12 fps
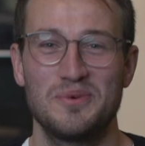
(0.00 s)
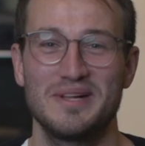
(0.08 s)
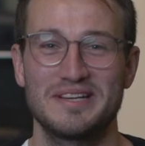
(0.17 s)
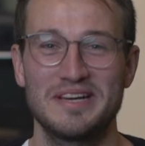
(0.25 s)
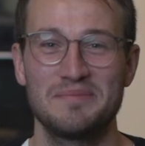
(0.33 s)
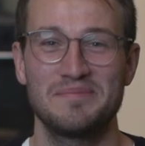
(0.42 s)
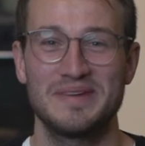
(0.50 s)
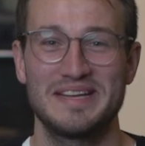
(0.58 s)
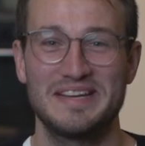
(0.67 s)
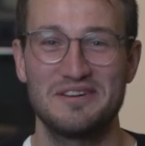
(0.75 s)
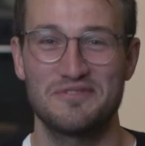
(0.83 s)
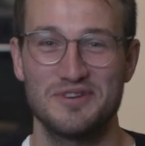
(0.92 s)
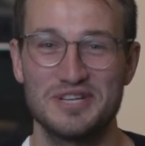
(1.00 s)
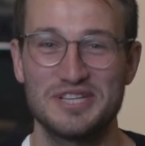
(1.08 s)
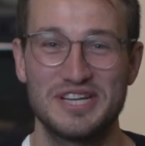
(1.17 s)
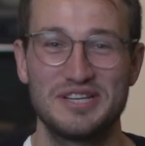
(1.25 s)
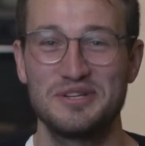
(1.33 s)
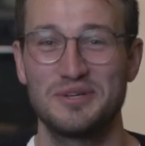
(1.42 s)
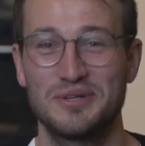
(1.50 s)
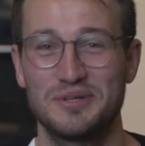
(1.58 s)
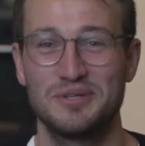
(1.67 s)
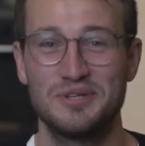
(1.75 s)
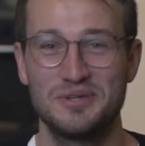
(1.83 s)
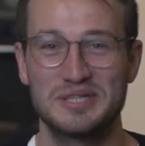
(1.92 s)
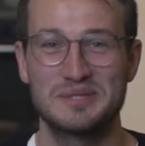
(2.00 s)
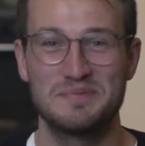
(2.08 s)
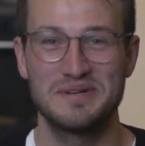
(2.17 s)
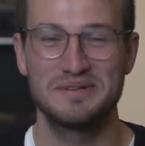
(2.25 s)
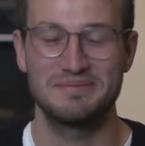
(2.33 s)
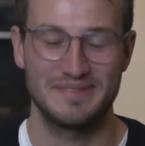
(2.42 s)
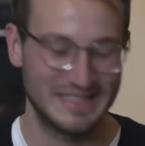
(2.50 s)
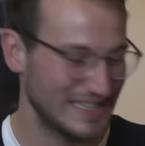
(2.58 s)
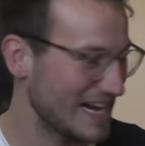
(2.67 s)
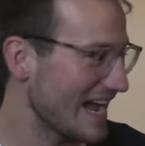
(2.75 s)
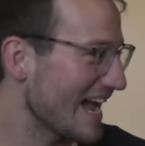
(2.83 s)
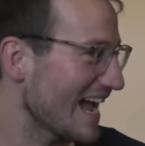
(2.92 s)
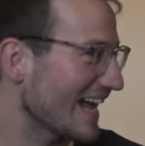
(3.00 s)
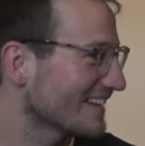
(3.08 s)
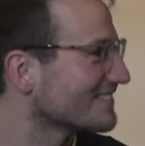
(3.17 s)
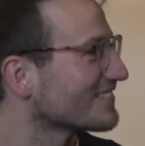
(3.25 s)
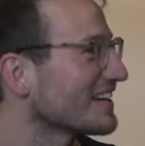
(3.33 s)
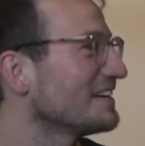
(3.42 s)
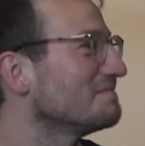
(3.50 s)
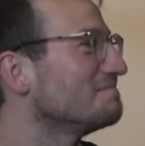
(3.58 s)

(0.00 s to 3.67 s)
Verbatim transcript: Welcome at HelloFresh and your new experience. Ah, okay.